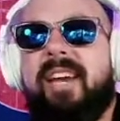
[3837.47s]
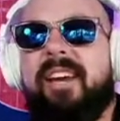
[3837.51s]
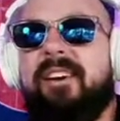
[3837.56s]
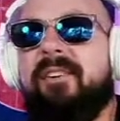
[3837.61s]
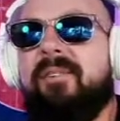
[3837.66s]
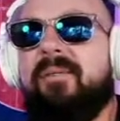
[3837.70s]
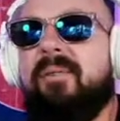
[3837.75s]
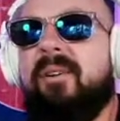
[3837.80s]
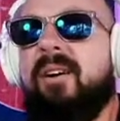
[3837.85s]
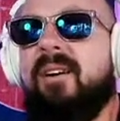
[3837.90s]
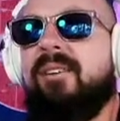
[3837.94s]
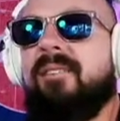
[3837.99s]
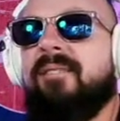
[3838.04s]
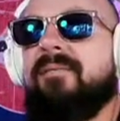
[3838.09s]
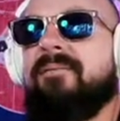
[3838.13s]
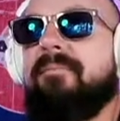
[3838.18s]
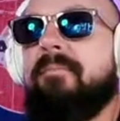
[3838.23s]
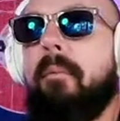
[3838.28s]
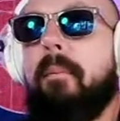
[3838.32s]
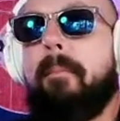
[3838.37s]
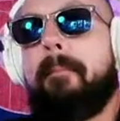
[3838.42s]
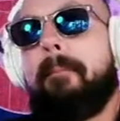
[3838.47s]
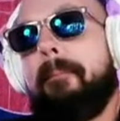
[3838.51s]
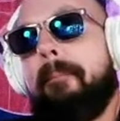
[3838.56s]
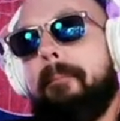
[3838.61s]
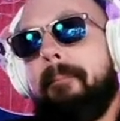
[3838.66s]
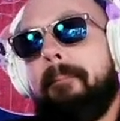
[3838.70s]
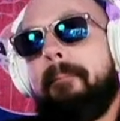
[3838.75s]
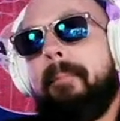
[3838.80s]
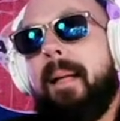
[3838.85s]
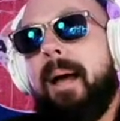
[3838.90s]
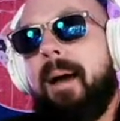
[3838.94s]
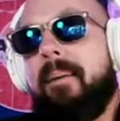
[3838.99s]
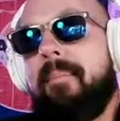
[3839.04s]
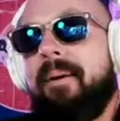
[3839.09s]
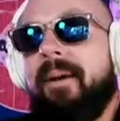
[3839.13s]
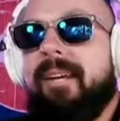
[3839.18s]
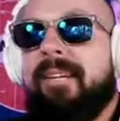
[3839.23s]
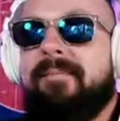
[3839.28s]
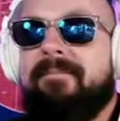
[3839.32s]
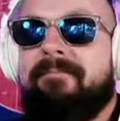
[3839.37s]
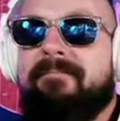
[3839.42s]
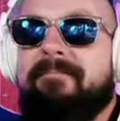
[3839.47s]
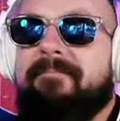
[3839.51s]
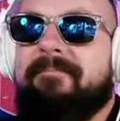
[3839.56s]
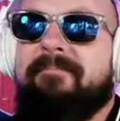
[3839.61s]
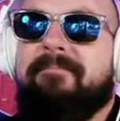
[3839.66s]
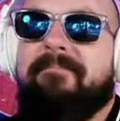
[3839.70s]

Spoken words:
you can't go wrong. I mean,